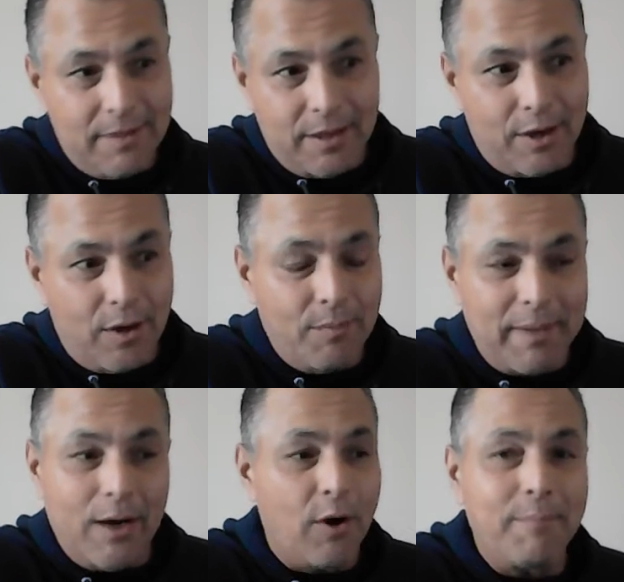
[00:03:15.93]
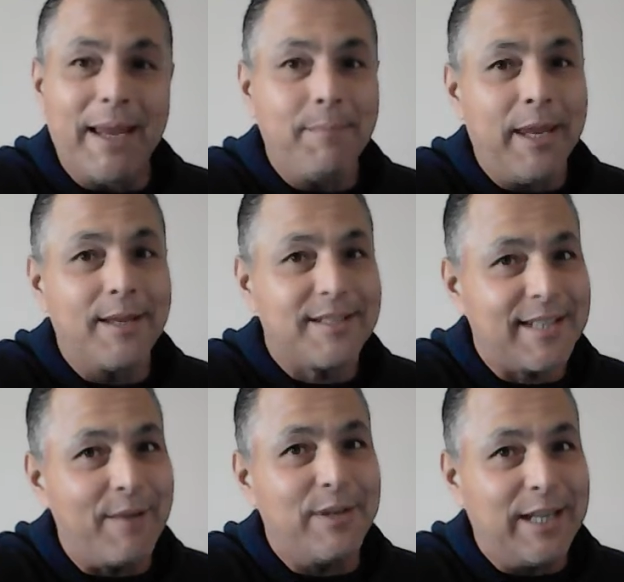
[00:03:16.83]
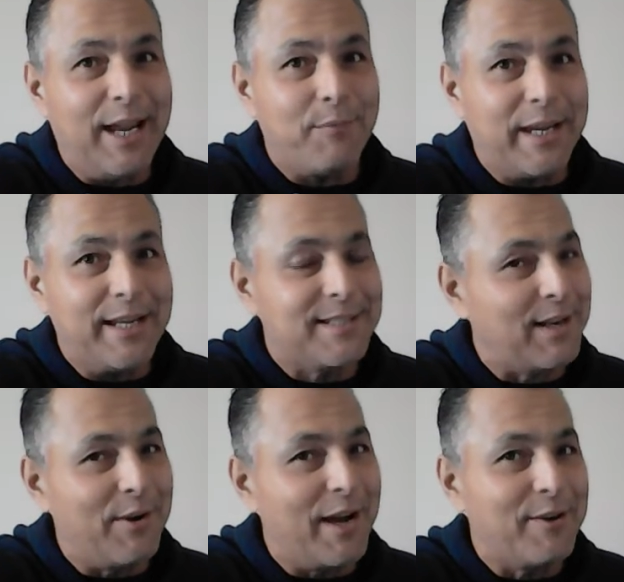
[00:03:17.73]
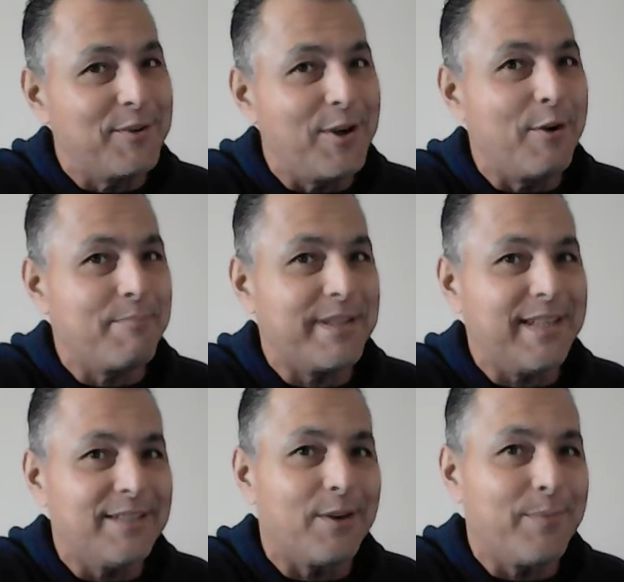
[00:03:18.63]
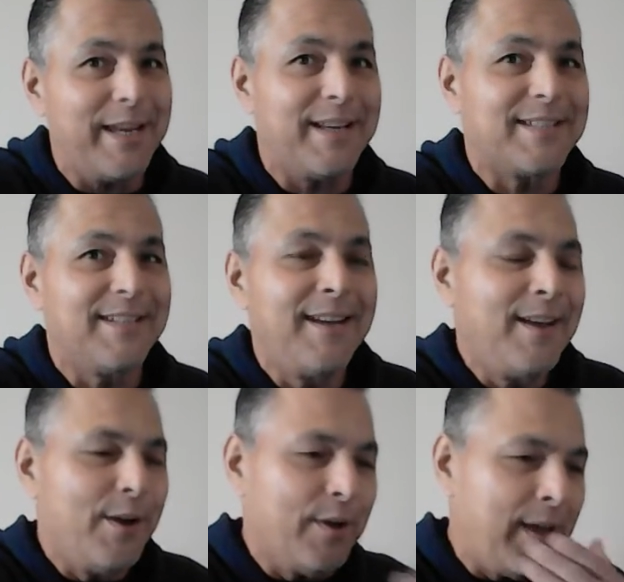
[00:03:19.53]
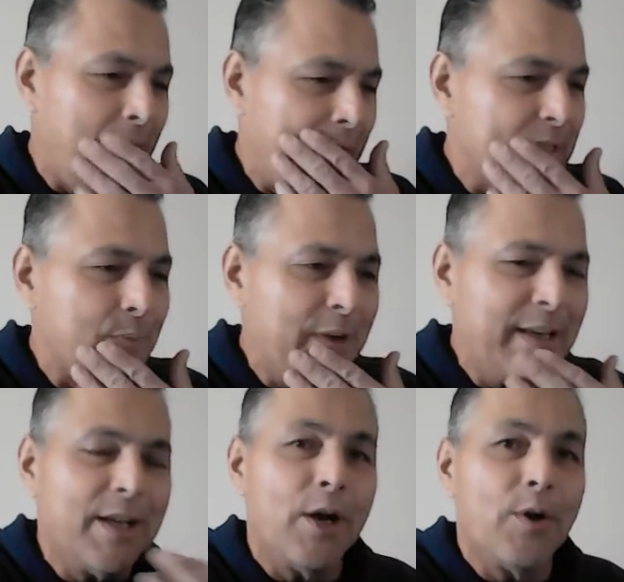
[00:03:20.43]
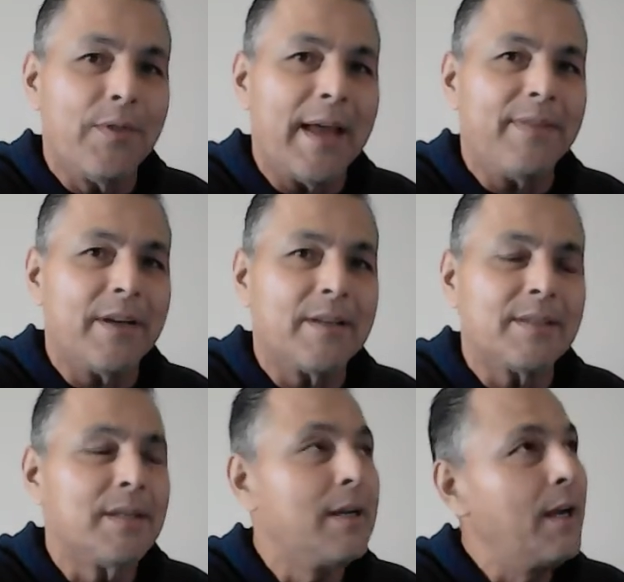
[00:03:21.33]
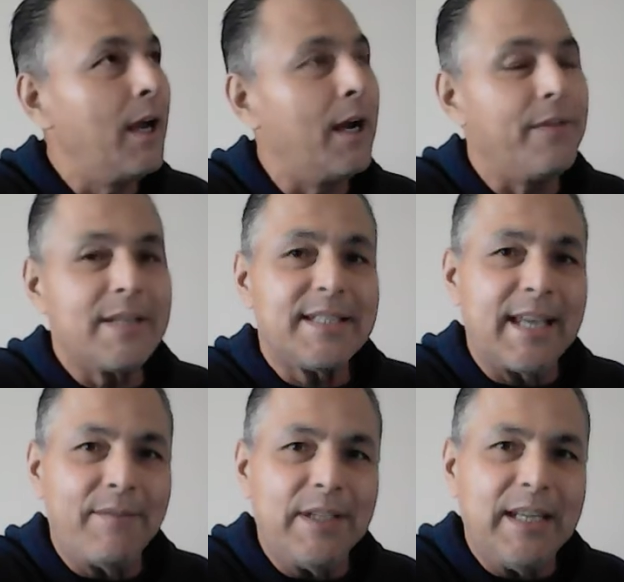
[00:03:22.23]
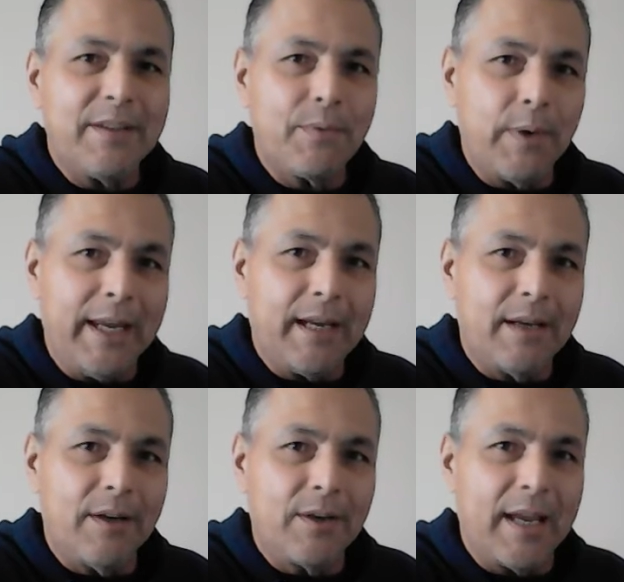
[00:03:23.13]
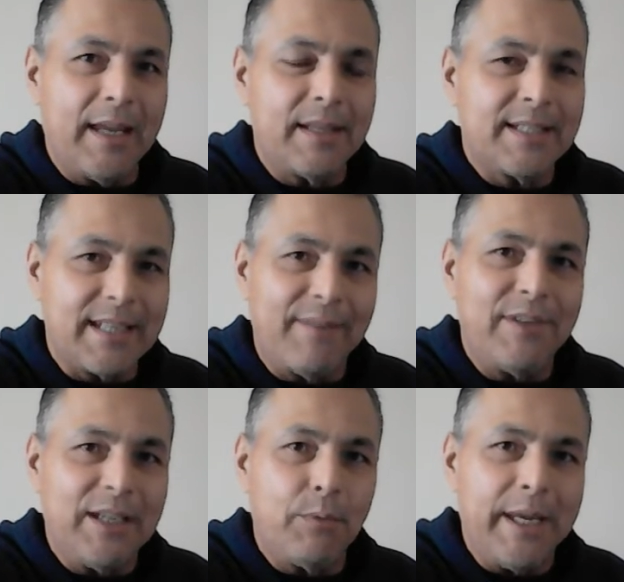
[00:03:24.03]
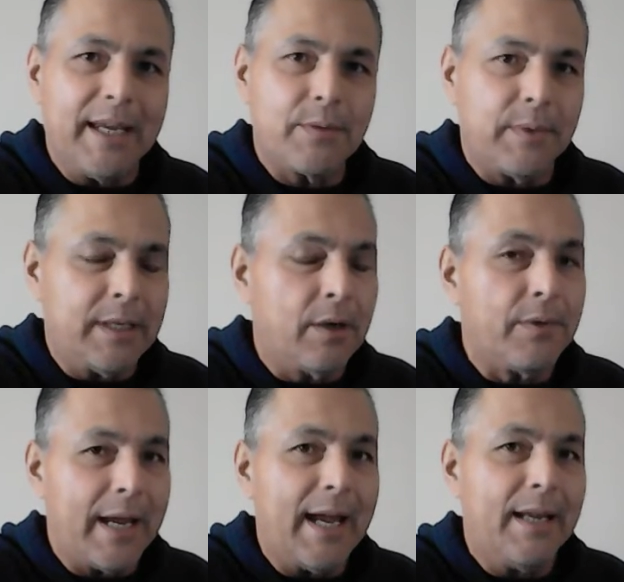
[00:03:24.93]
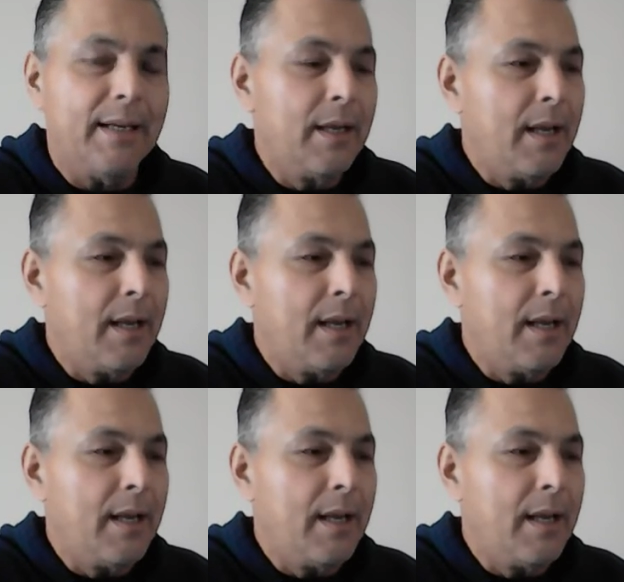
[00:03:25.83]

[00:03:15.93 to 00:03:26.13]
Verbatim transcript: you know, or maybe it's seven day weeks. I don't know, but these are weeks. Okay, because we know that there's uh, the 70th week. Okay, the 70 weeks. We know that.